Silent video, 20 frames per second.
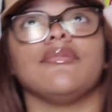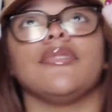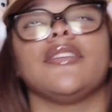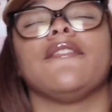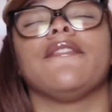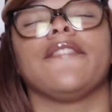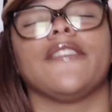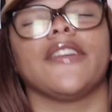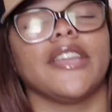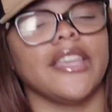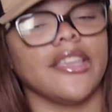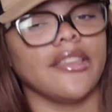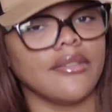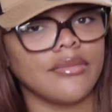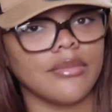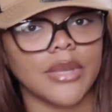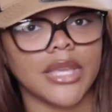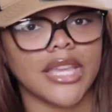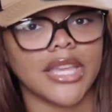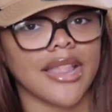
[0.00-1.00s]
forgive
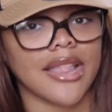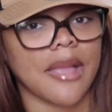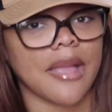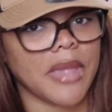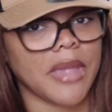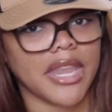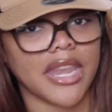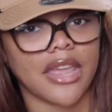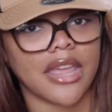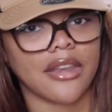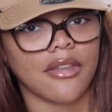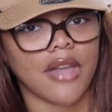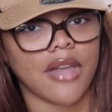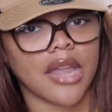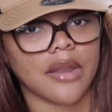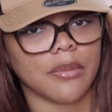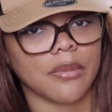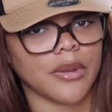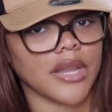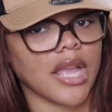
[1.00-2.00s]
me because I may not know how
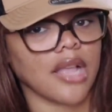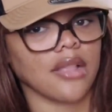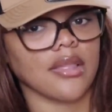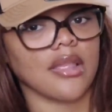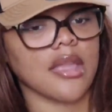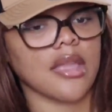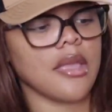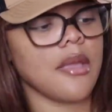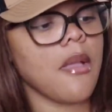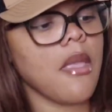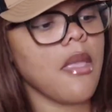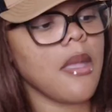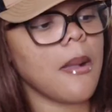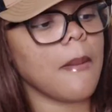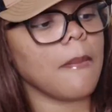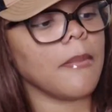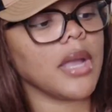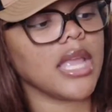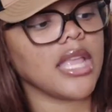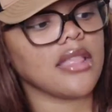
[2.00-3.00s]
to pronounce it,
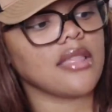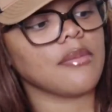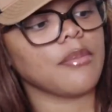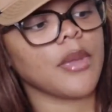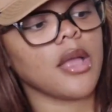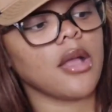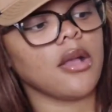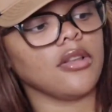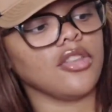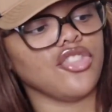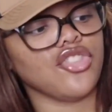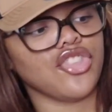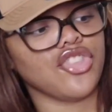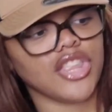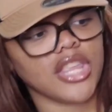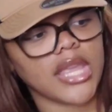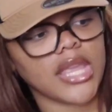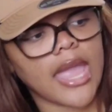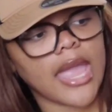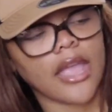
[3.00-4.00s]
but it's spelled
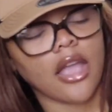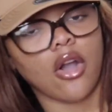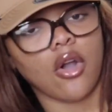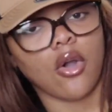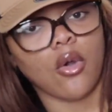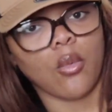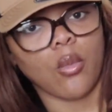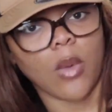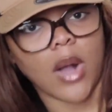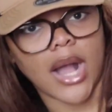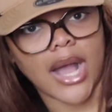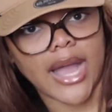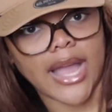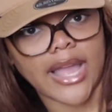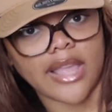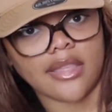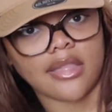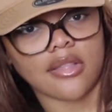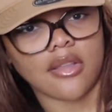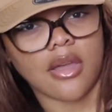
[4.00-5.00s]

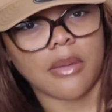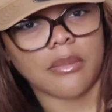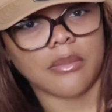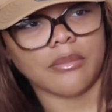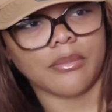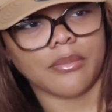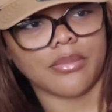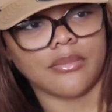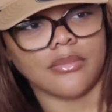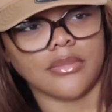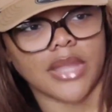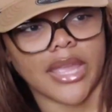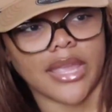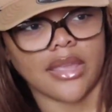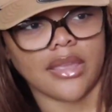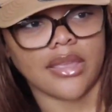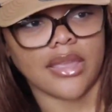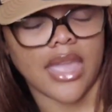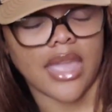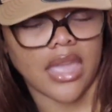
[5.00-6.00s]
G-A-O-Y, so I'm
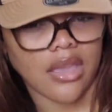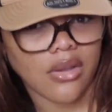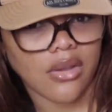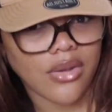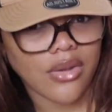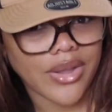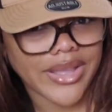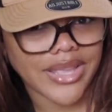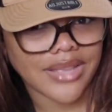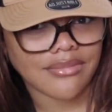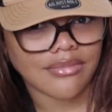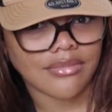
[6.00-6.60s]
like Gaoy,